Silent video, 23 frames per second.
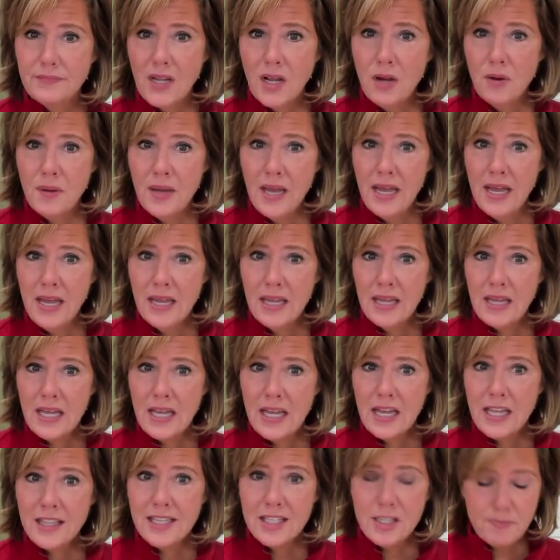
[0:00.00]
Okay?
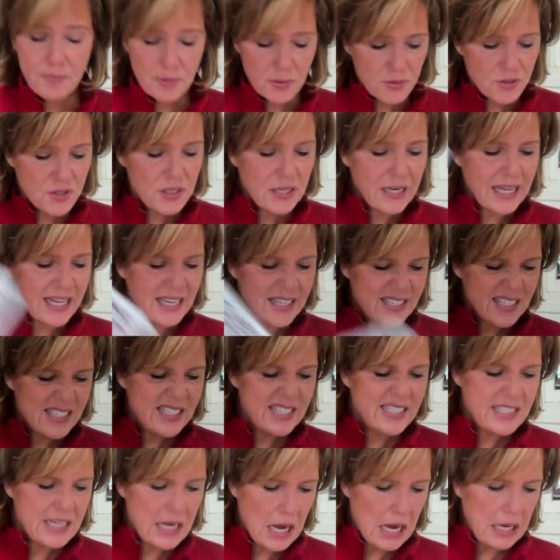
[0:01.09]
This person is
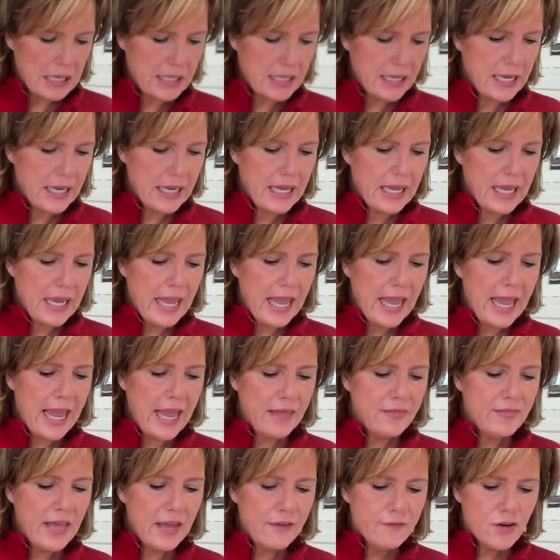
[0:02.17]
stuck.
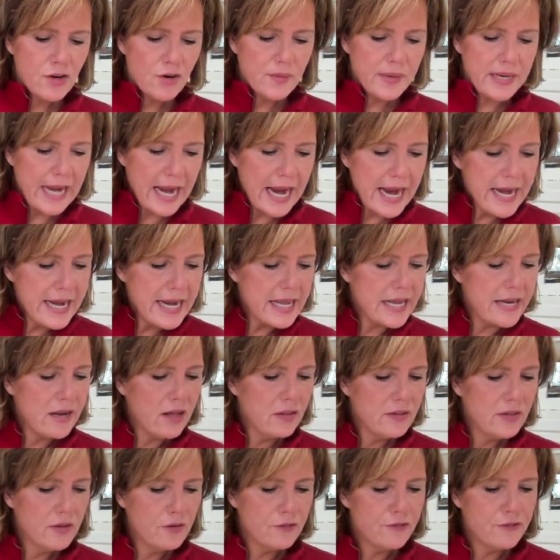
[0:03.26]
And they've created
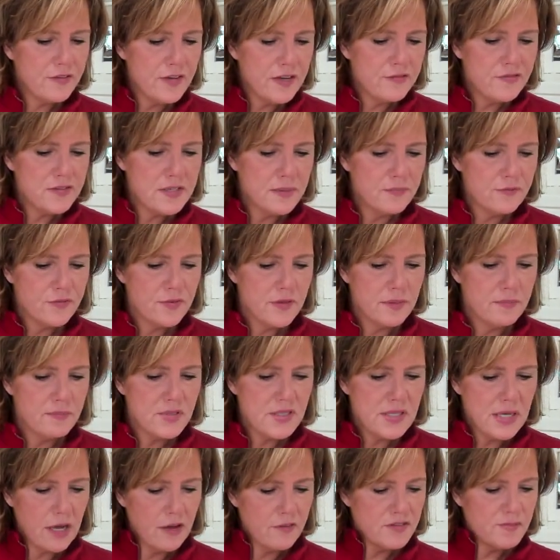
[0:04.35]
a little fiefdom for
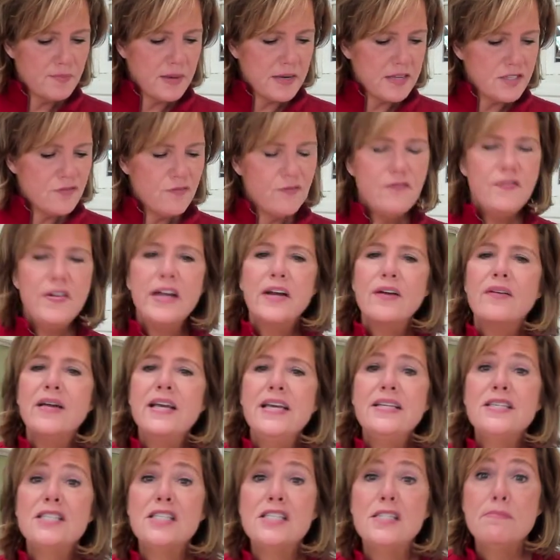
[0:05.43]
themselves, but it's
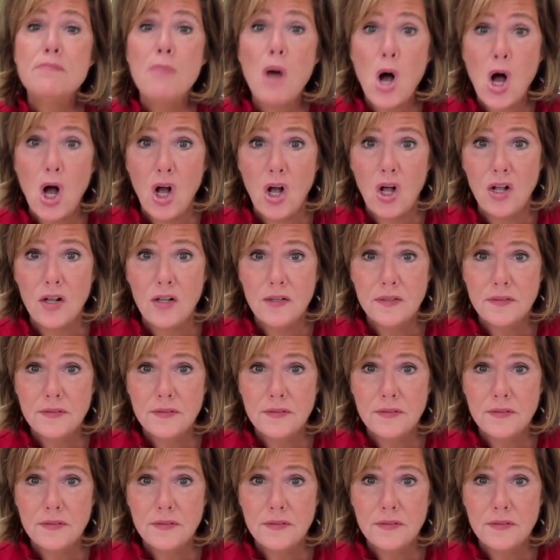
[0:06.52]
very small.